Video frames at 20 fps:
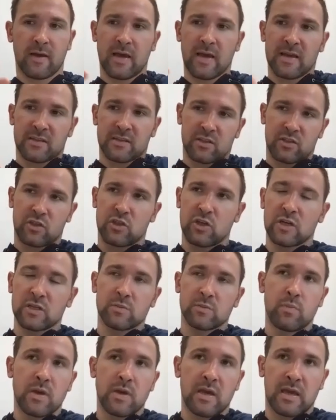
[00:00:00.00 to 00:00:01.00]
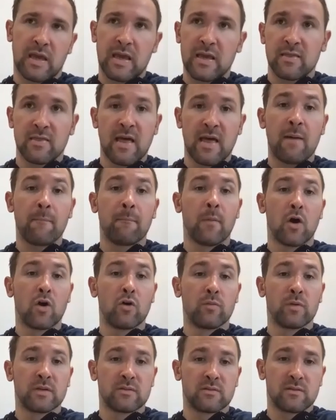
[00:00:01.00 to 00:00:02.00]
It's just being in that
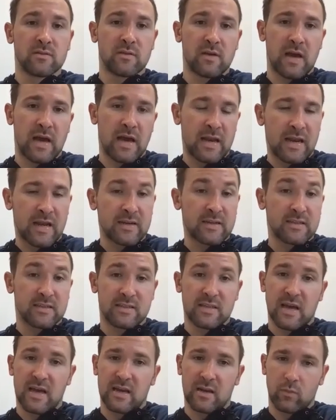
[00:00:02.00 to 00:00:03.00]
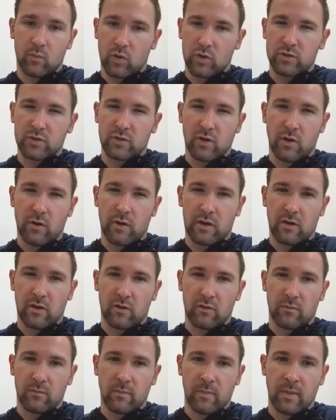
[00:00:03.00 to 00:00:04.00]
moment and understanding what's going
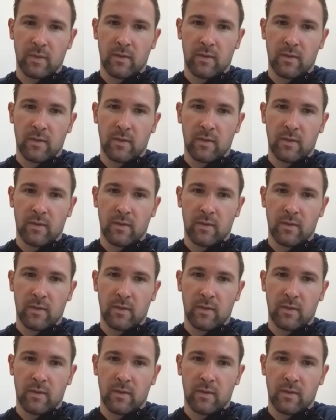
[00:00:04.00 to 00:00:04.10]
on.